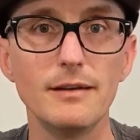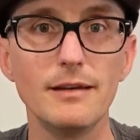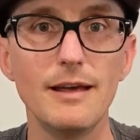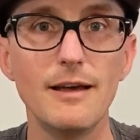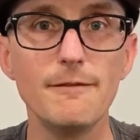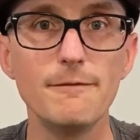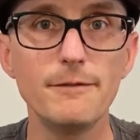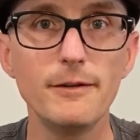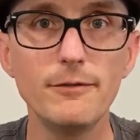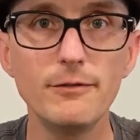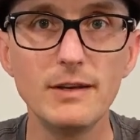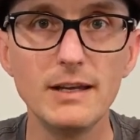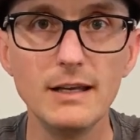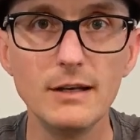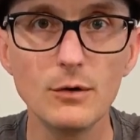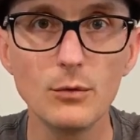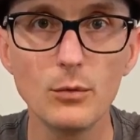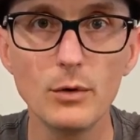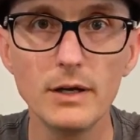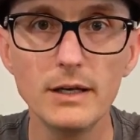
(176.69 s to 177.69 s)
At
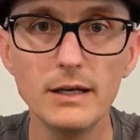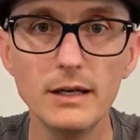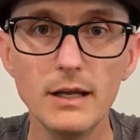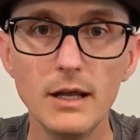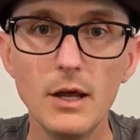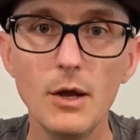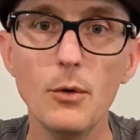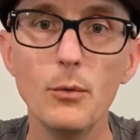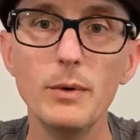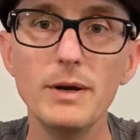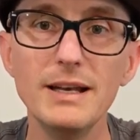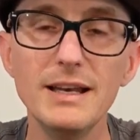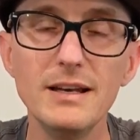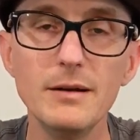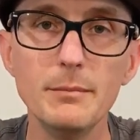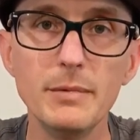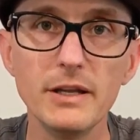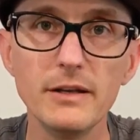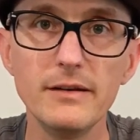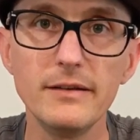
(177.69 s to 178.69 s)
15 to 1, we need to
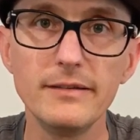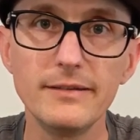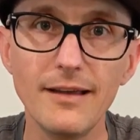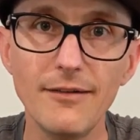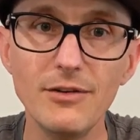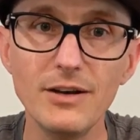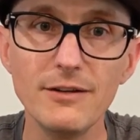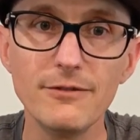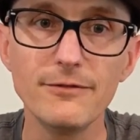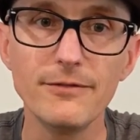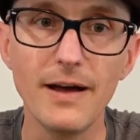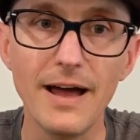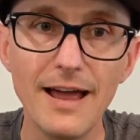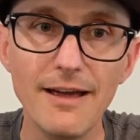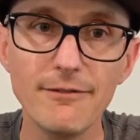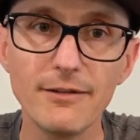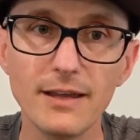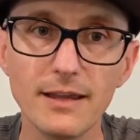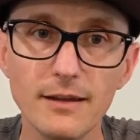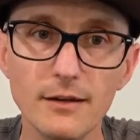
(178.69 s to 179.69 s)
build to
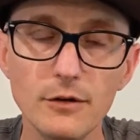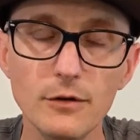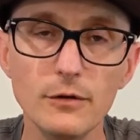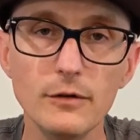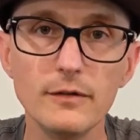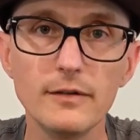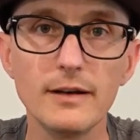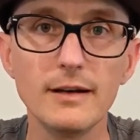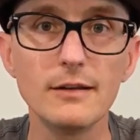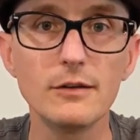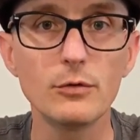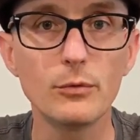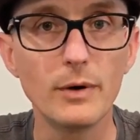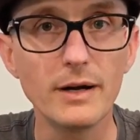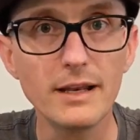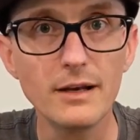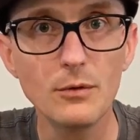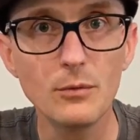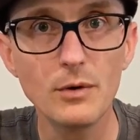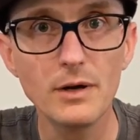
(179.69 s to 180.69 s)
75 kilonewtons, and at
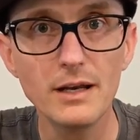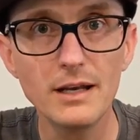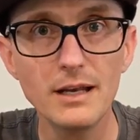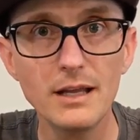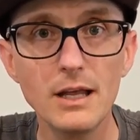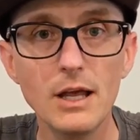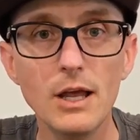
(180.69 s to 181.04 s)
20 to 1,